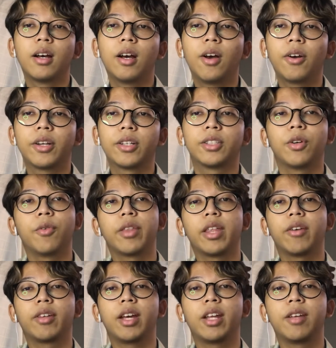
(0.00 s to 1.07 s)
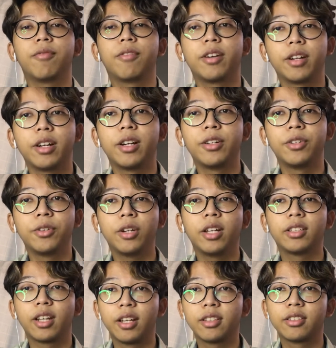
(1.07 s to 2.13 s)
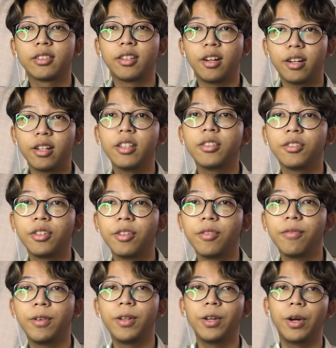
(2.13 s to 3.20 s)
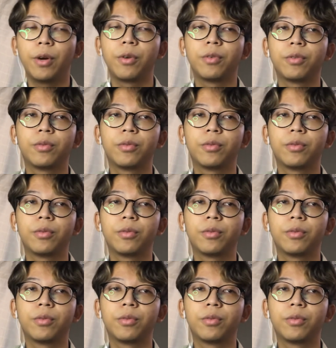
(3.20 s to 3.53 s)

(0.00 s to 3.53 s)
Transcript: Okay, so without any further ado, let's get started into the video.